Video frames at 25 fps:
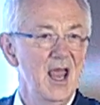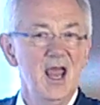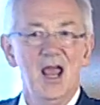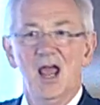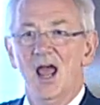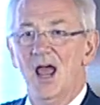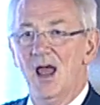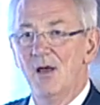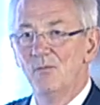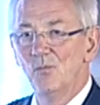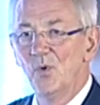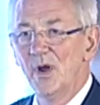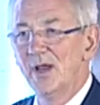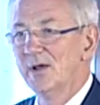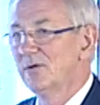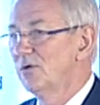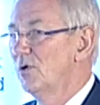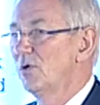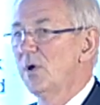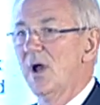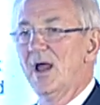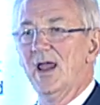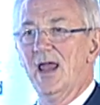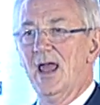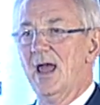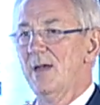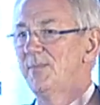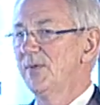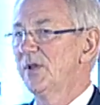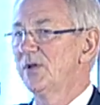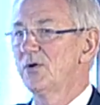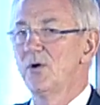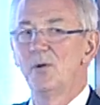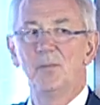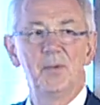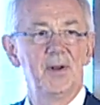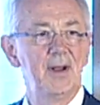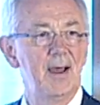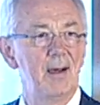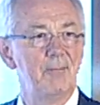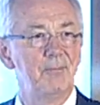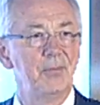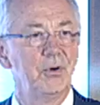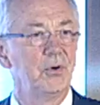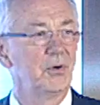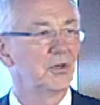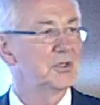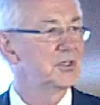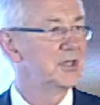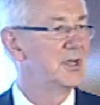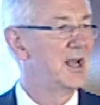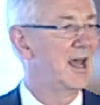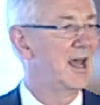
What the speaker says: and we're quite happy to open our books and